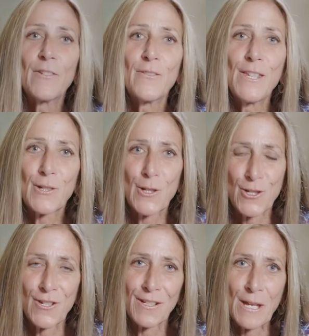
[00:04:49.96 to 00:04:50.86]
of the
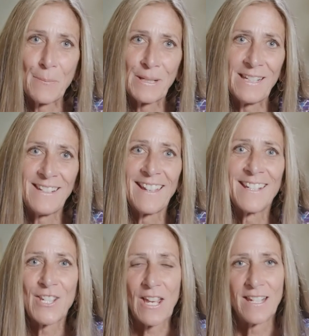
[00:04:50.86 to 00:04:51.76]
Acushnet Company
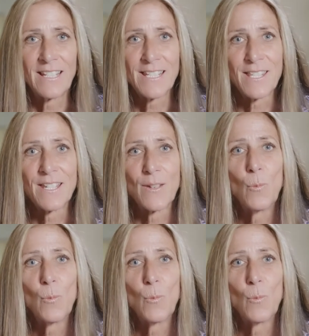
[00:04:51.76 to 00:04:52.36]
and Titleist,